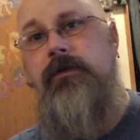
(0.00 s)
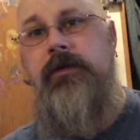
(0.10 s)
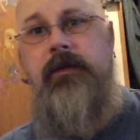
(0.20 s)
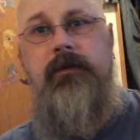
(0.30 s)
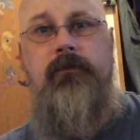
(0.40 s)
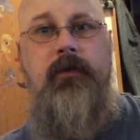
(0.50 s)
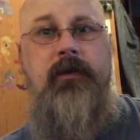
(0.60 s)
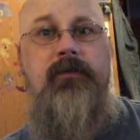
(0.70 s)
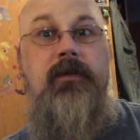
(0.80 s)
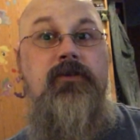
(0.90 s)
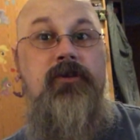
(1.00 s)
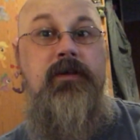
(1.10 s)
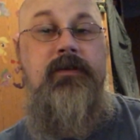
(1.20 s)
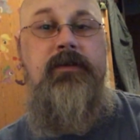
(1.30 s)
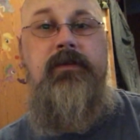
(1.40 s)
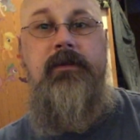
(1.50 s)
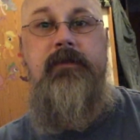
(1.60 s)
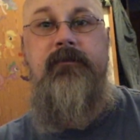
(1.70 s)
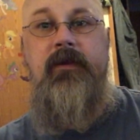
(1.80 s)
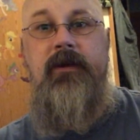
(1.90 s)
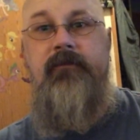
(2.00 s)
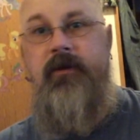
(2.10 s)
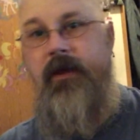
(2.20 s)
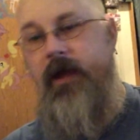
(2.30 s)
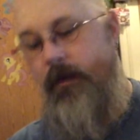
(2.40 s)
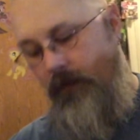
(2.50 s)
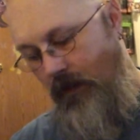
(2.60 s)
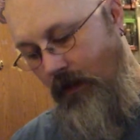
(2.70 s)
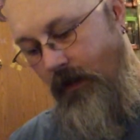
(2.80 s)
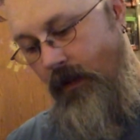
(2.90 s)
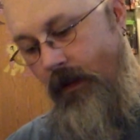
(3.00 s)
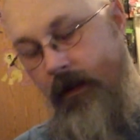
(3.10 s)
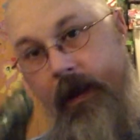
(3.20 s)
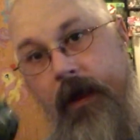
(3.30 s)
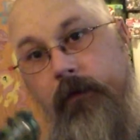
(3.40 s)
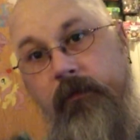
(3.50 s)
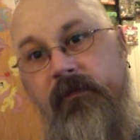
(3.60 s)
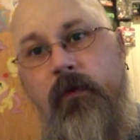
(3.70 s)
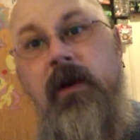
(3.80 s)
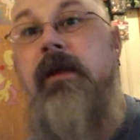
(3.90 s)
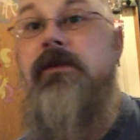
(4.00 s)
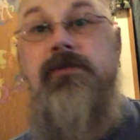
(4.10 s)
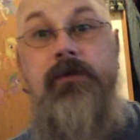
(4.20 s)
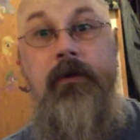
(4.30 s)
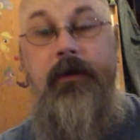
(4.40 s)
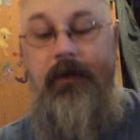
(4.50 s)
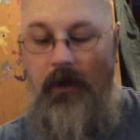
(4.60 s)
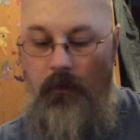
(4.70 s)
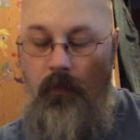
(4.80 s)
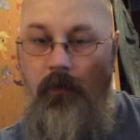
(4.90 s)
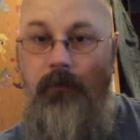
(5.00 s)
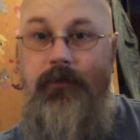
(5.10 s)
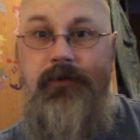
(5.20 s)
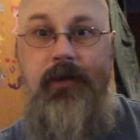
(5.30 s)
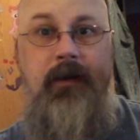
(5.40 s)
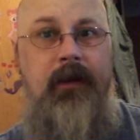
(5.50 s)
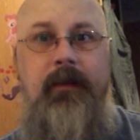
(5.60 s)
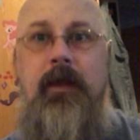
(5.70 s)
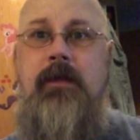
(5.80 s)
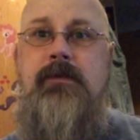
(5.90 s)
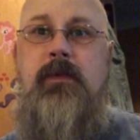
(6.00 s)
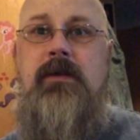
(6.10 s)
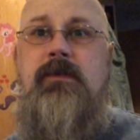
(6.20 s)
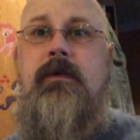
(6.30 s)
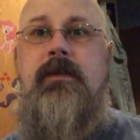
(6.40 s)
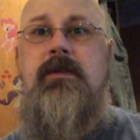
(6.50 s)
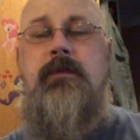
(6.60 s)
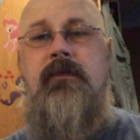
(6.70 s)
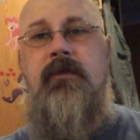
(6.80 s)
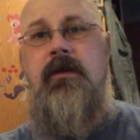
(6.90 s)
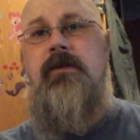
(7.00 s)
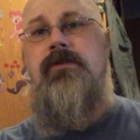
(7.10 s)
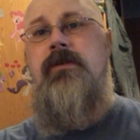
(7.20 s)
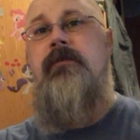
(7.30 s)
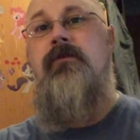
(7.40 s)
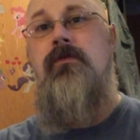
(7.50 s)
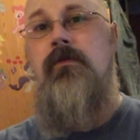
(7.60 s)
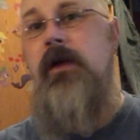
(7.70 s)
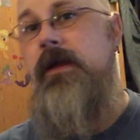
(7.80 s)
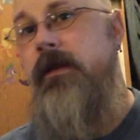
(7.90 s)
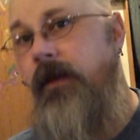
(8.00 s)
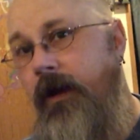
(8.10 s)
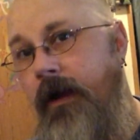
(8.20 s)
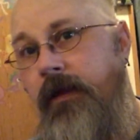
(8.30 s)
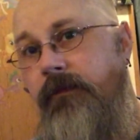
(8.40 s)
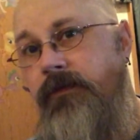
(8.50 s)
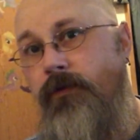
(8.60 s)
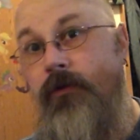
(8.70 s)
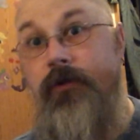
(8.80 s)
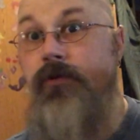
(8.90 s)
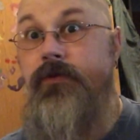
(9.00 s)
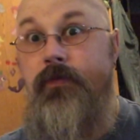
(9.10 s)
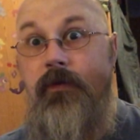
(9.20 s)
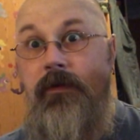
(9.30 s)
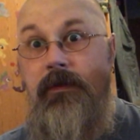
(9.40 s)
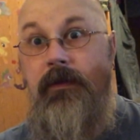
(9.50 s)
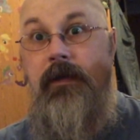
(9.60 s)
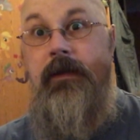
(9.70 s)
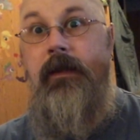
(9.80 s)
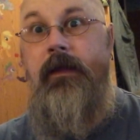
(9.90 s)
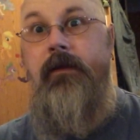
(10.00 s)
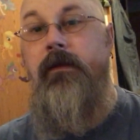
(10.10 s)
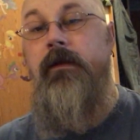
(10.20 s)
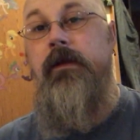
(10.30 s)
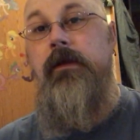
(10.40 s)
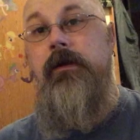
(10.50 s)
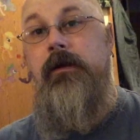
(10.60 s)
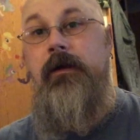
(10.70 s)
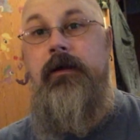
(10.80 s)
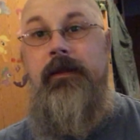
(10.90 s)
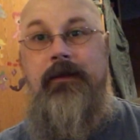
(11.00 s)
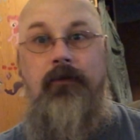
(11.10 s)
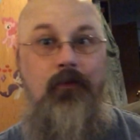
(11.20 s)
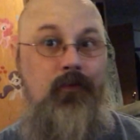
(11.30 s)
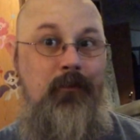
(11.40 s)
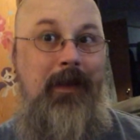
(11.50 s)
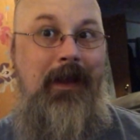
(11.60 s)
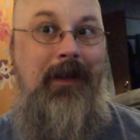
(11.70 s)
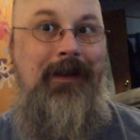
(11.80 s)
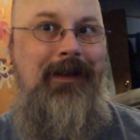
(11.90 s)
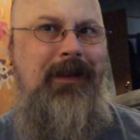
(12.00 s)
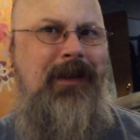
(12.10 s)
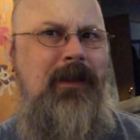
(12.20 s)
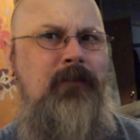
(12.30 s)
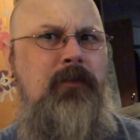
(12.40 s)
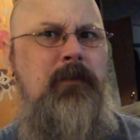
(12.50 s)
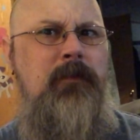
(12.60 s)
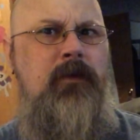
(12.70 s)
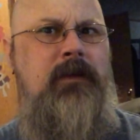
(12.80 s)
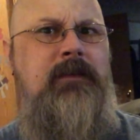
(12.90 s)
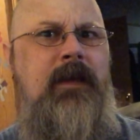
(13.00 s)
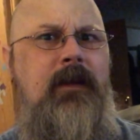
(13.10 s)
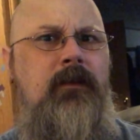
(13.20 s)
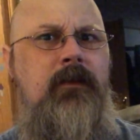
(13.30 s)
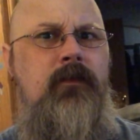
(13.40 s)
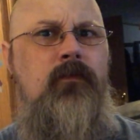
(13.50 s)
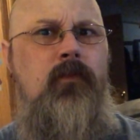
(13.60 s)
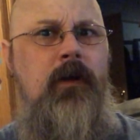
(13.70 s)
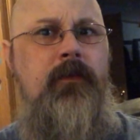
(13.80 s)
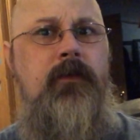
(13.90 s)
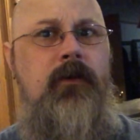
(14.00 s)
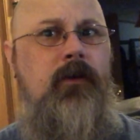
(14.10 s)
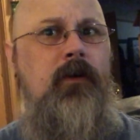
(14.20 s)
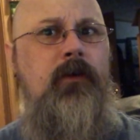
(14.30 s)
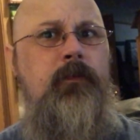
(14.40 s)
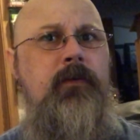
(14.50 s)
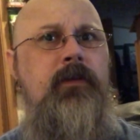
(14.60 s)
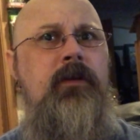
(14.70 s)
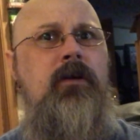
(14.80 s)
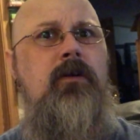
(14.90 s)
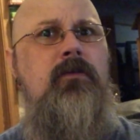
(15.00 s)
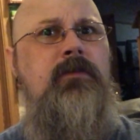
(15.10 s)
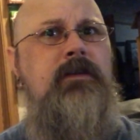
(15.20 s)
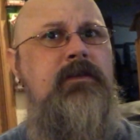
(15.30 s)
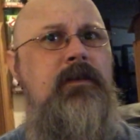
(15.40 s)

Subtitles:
dealing with the Justice League. Very, very happy. Now, before I get started, I want to share, and I'm not sponsored by this, but I figured I'd share, if you like knives or you just want to get like a loot bag, and I can't remember exactly what they're called, but they're called